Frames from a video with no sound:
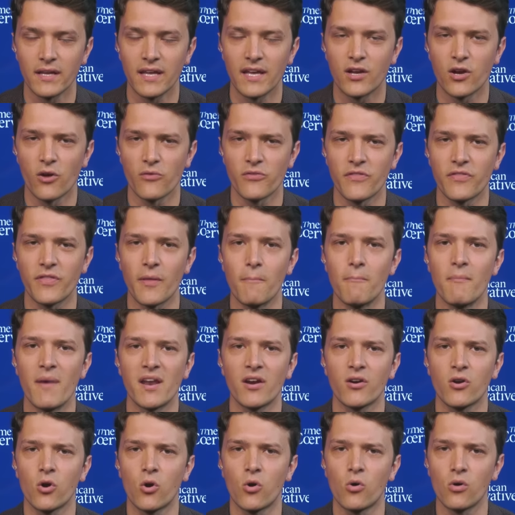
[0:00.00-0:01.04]
He calls it the
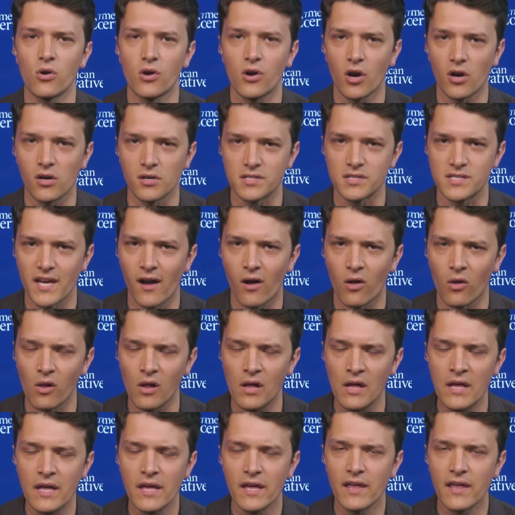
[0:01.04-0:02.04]
medical cartel.